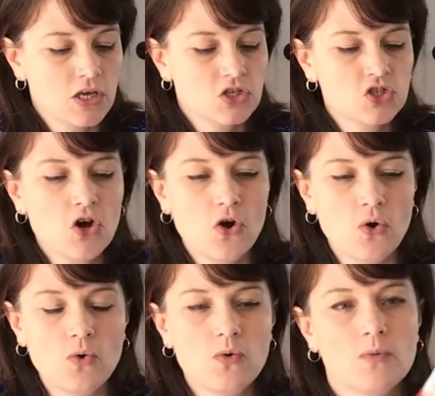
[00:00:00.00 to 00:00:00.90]

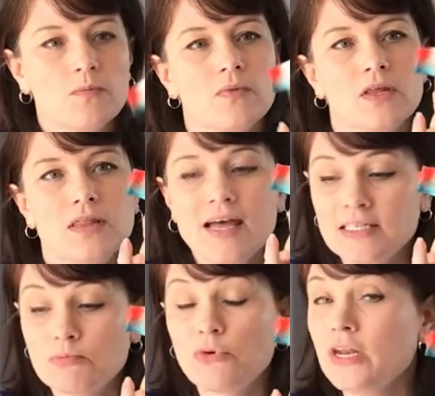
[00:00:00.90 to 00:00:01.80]
So
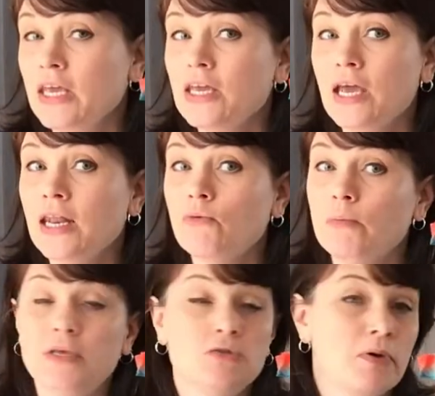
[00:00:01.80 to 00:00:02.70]
that's pretty, and it
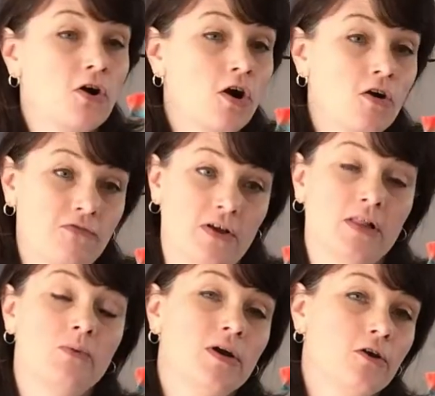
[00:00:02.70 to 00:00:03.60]
would be
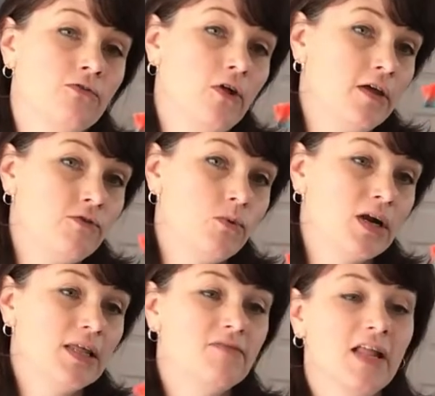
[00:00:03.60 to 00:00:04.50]
perfectly wonderful if you
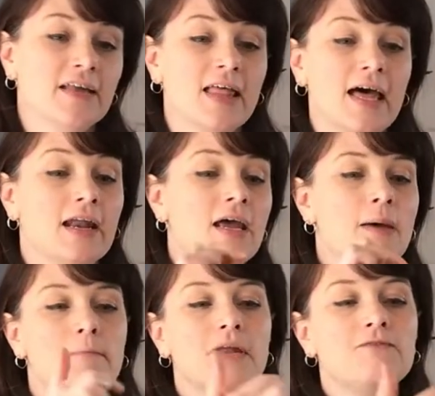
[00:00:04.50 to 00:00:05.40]
want to leave it like that.
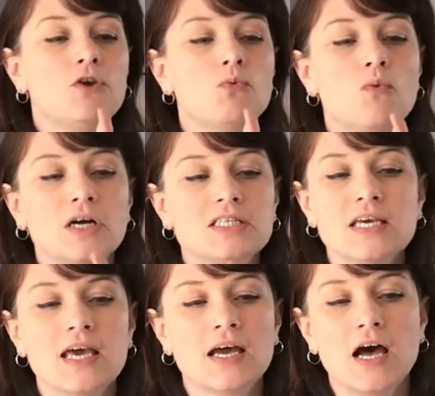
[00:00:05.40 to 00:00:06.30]
But if you want to
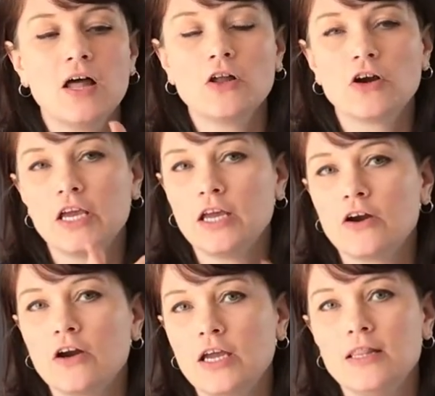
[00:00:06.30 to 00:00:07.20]
get color
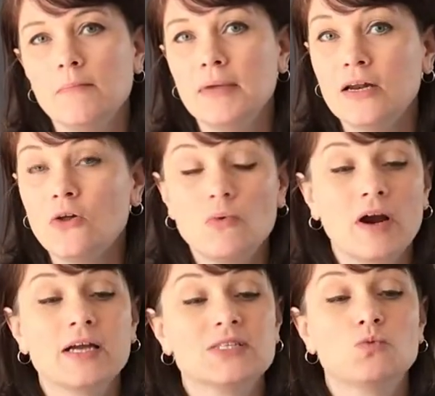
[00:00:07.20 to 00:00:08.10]
here in the middle
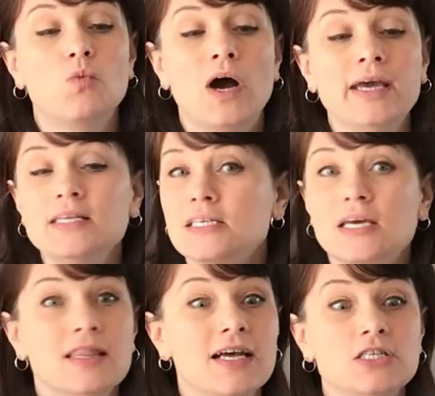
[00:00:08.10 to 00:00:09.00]
where it's white,
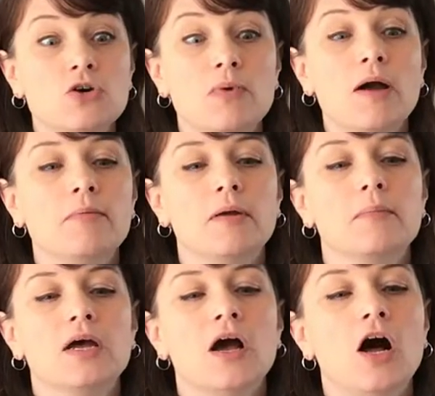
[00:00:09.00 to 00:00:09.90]
that's no problem.
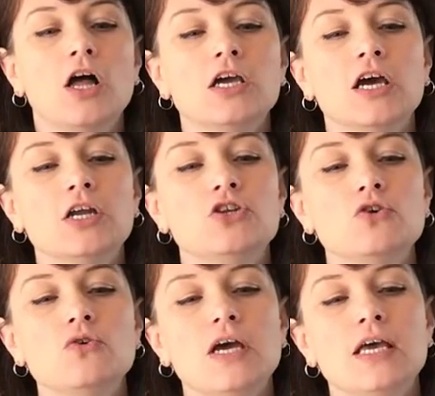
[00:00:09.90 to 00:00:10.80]
All you got to
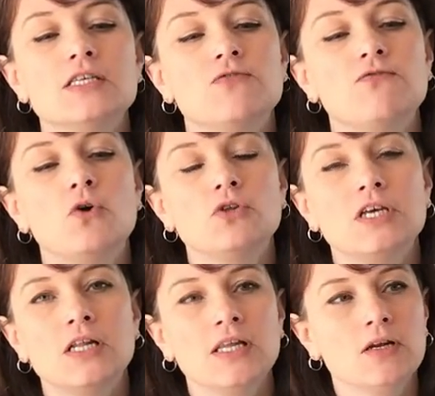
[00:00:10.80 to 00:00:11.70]
do is fold
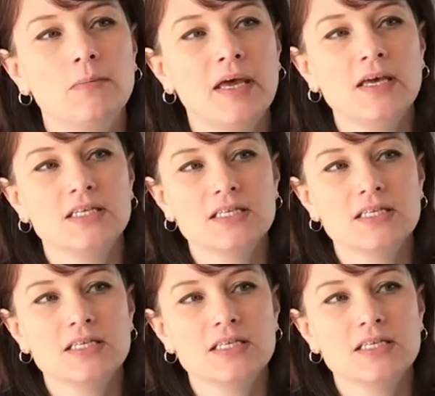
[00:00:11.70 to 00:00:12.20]
it a little bit.